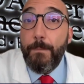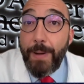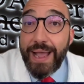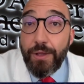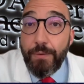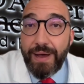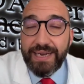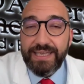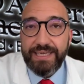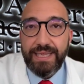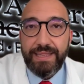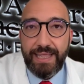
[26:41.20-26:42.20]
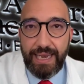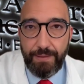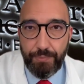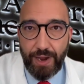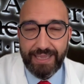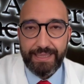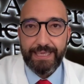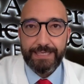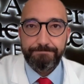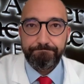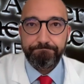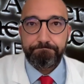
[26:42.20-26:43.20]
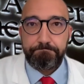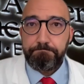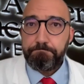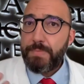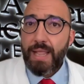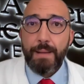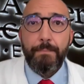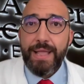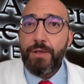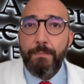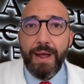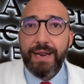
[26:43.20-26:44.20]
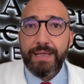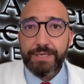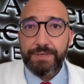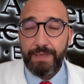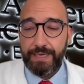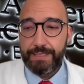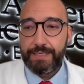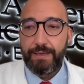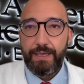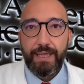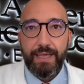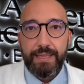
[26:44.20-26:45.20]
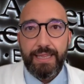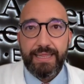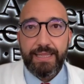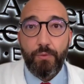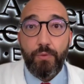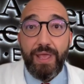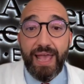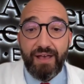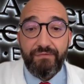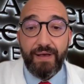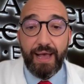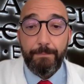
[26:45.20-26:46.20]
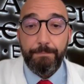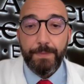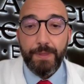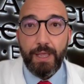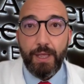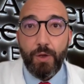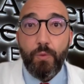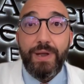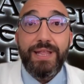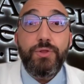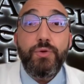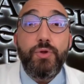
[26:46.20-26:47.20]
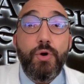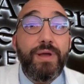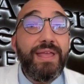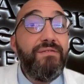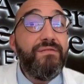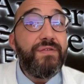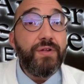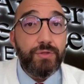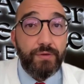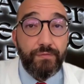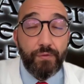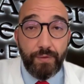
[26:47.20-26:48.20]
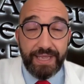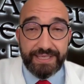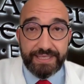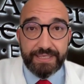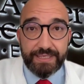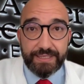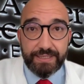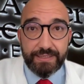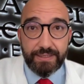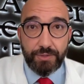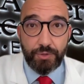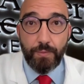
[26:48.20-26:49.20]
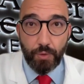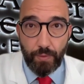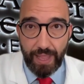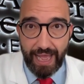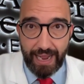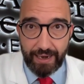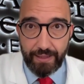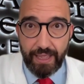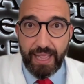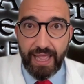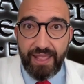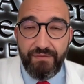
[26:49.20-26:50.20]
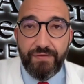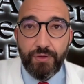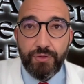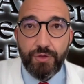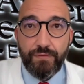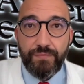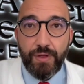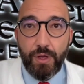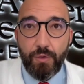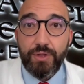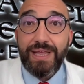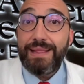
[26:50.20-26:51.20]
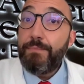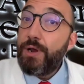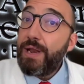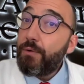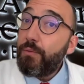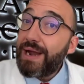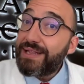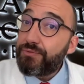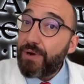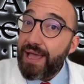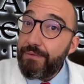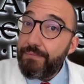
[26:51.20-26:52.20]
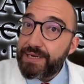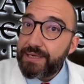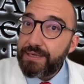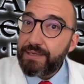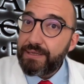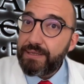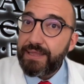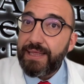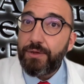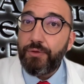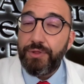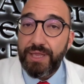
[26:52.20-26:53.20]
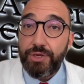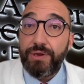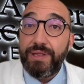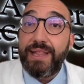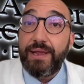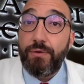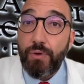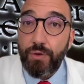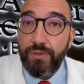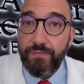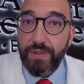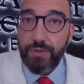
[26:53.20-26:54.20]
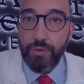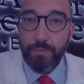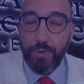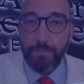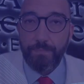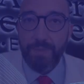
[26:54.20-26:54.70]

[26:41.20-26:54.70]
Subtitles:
biomarkers in daily practice. Biomarkers means that we need to know in front of which tumor we are, in front of what are the molecular drivers that are conditioning the growth of the tumor.